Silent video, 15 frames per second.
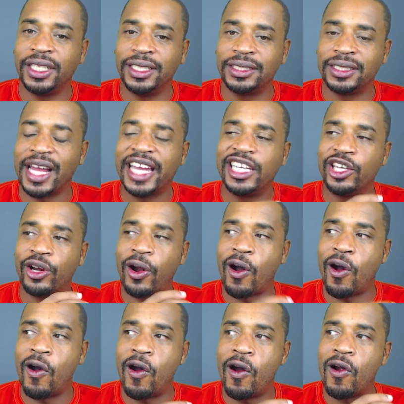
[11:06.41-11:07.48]
It's like you're
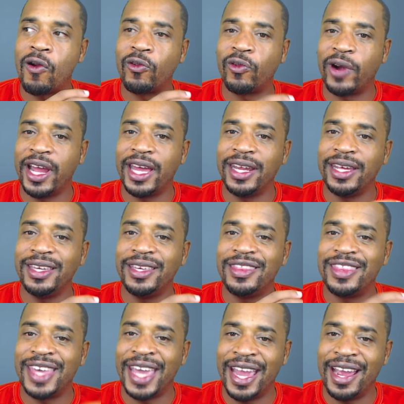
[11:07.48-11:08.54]
already
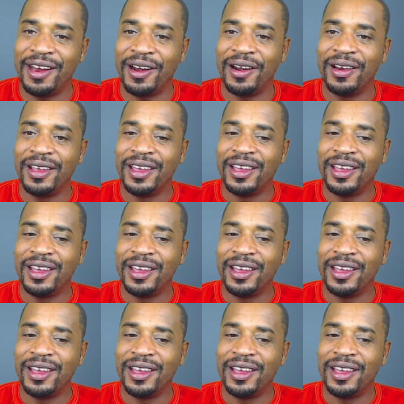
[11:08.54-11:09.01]
there.